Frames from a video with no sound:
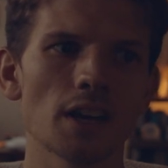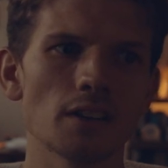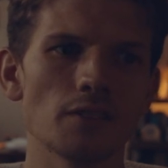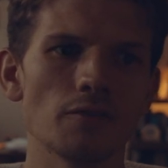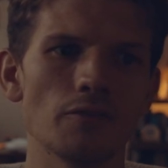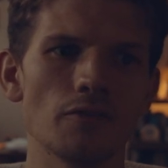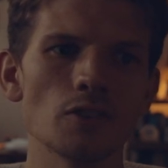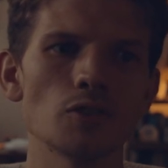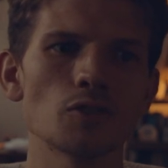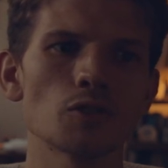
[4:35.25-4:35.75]

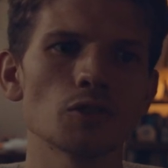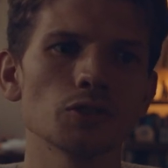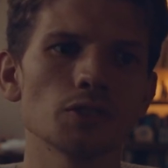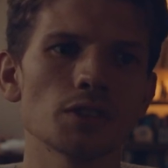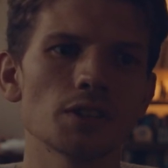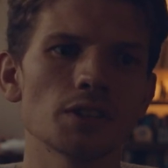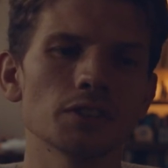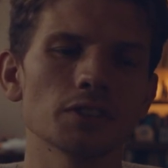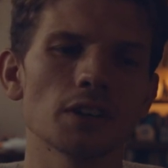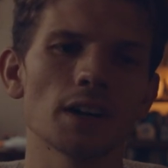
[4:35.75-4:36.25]

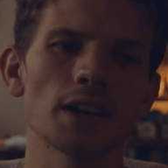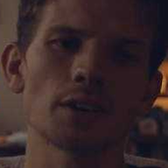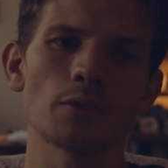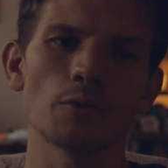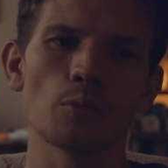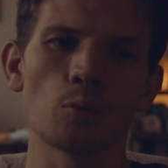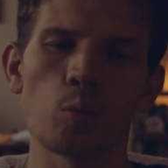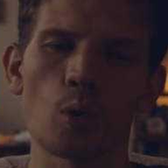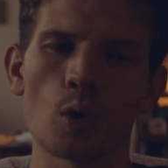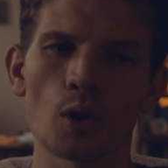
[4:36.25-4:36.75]
visually like
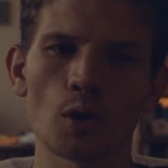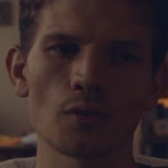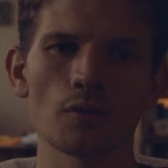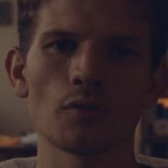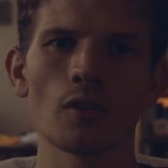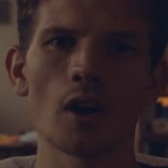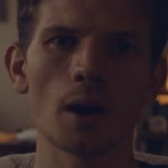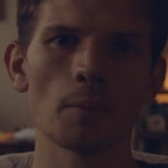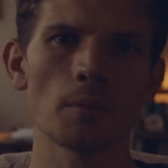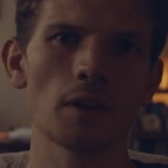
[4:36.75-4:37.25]
word
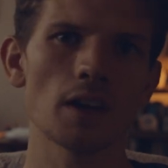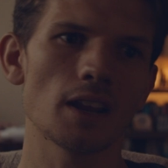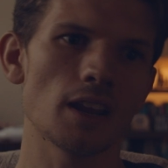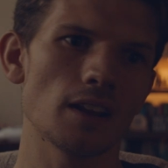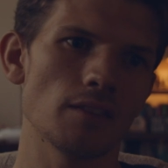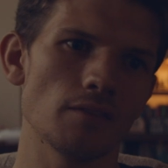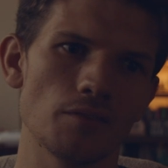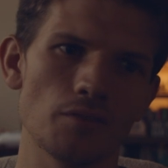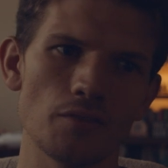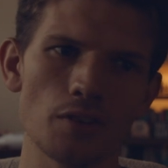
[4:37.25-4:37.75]
vomit
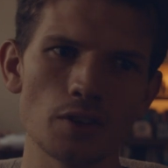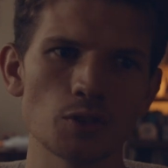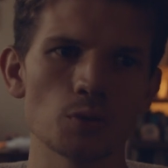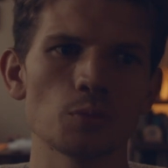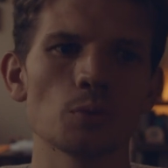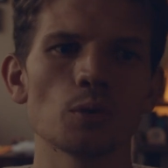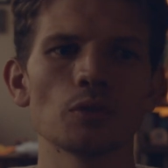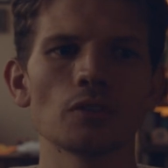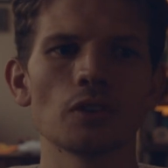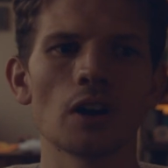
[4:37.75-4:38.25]
and
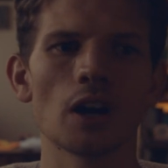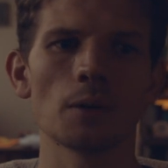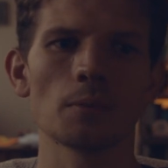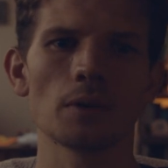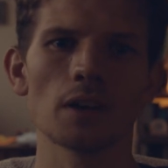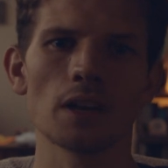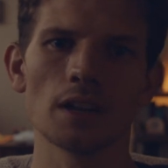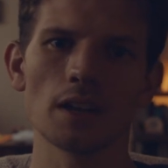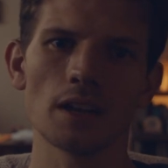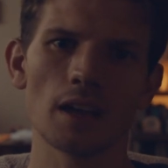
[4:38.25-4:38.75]
visual
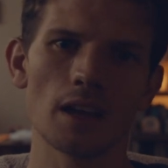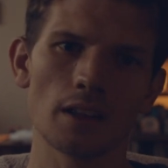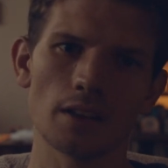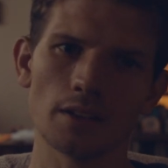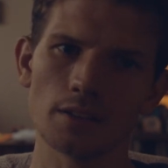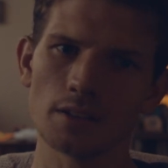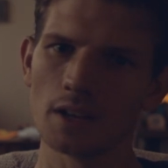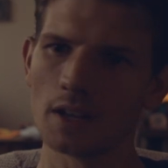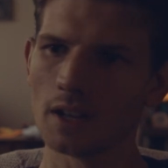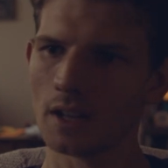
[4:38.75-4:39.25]
vomit
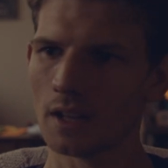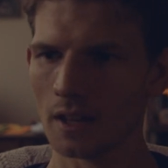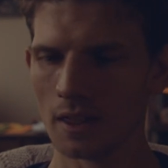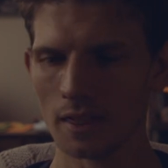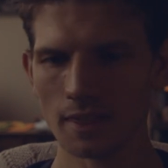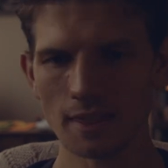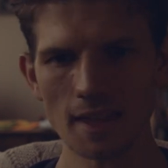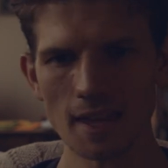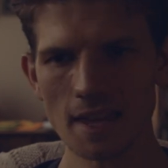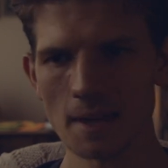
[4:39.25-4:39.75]
and
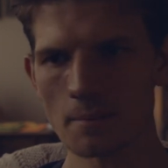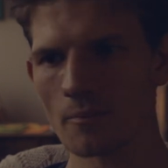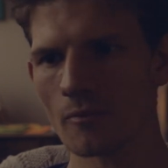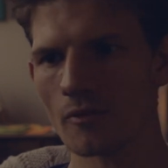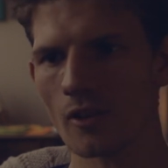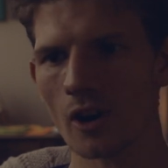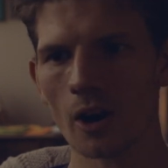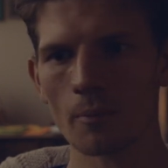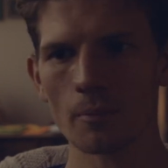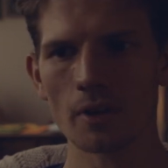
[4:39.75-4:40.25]
theme
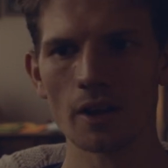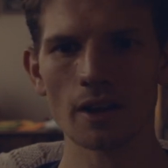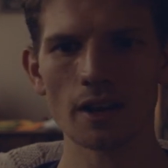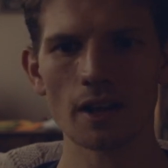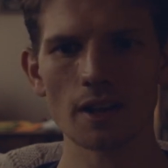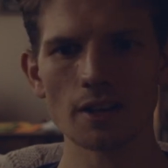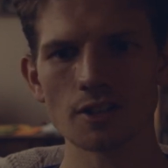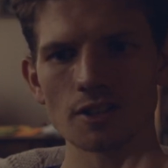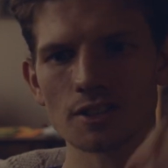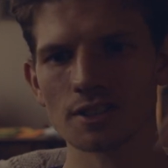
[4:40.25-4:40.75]
vomit
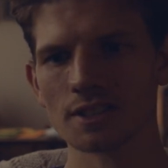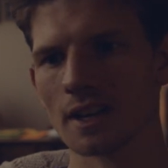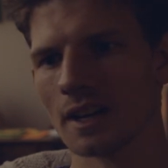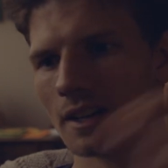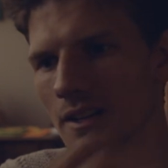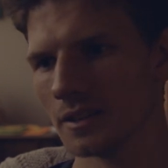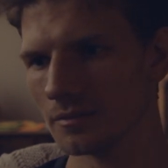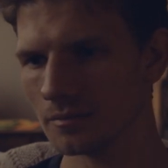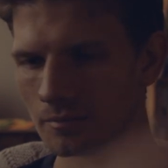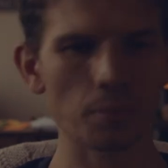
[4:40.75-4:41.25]
and just
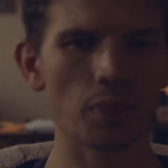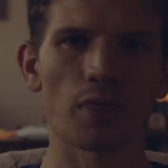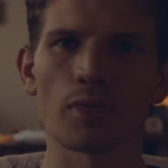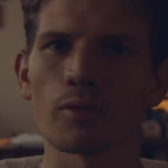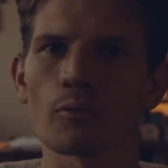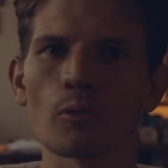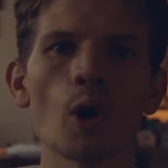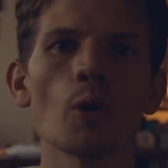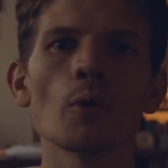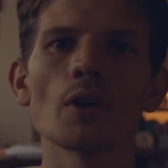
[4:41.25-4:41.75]
kind of
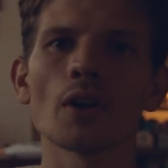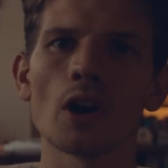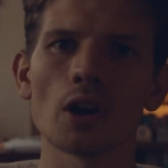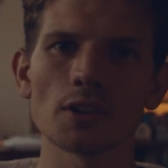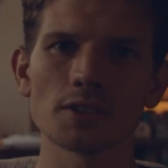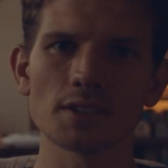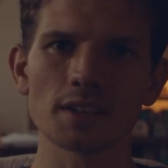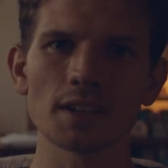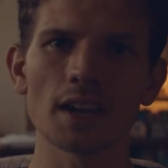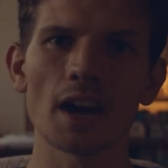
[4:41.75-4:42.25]
throw it
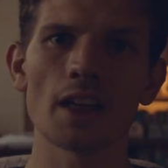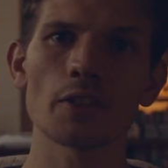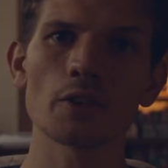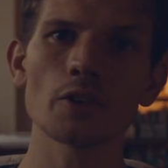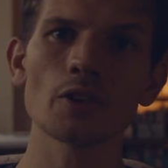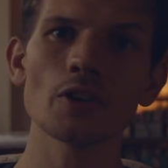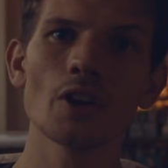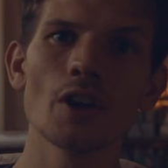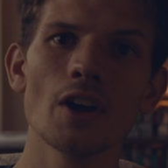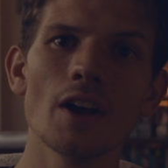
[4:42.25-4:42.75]
all
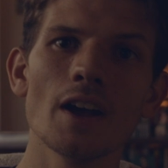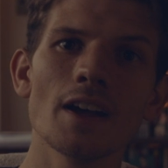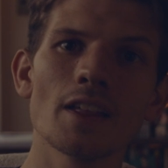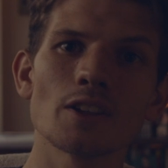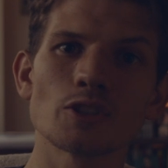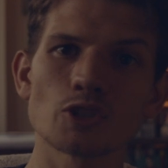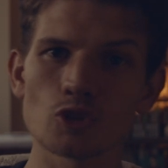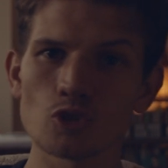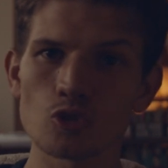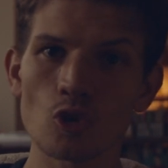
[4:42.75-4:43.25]
together,
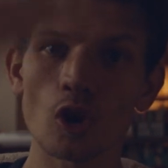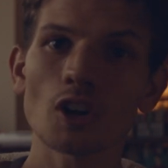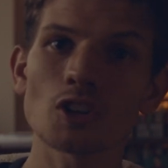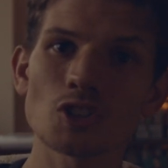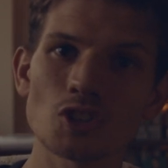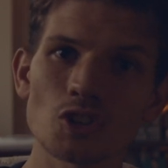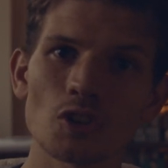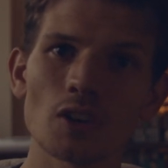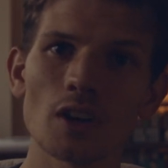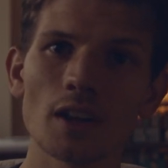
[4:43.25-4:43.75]

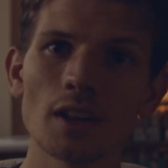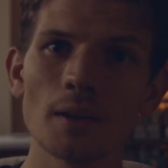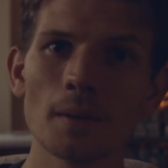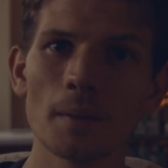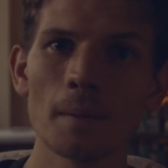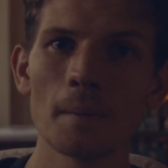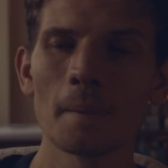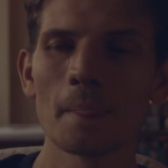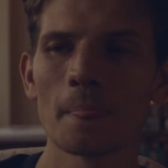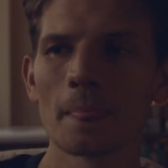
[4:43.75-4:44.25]
structure it,
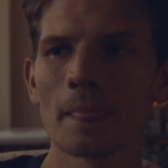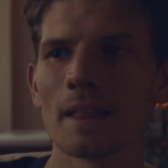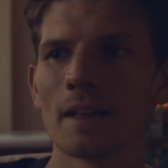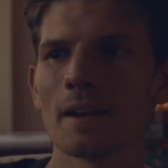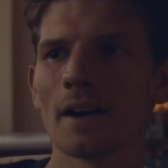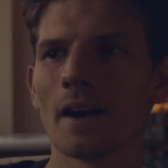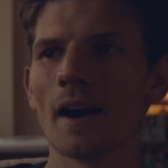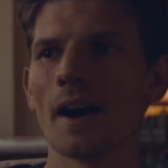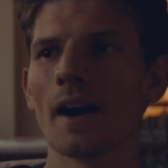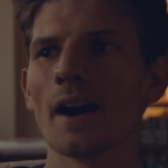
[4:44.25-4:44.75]

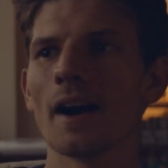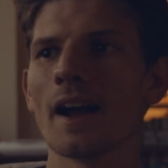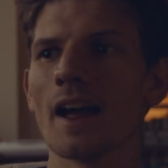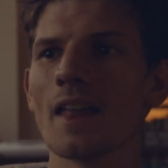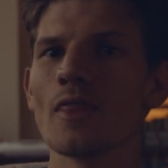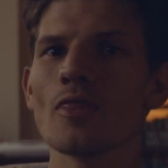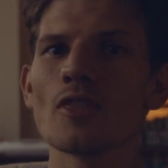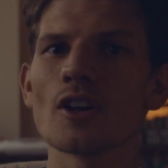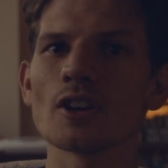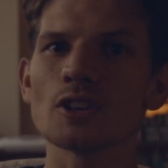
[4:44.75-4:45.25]

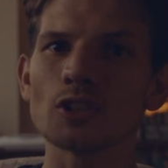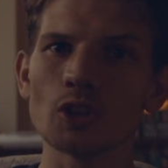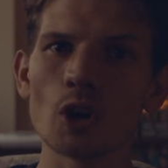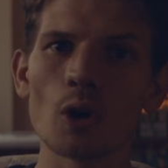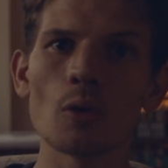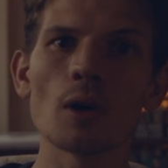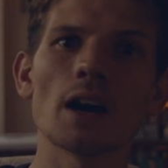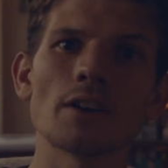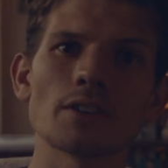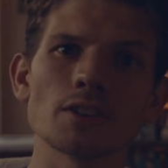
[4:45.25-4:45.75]
and then
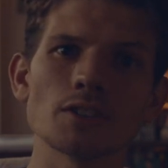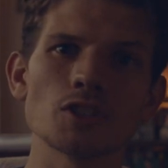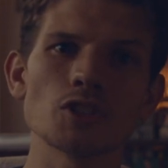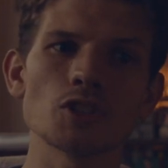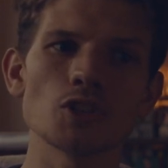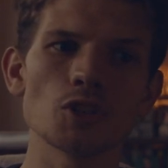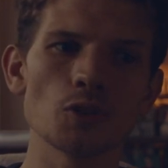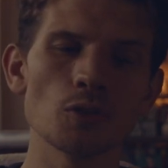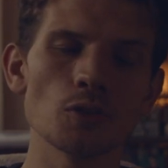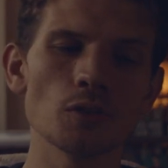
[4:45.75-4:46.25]
go out and
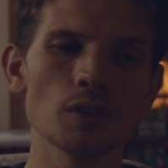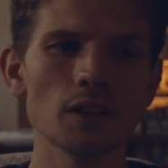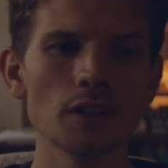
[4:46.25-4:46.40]
shoot.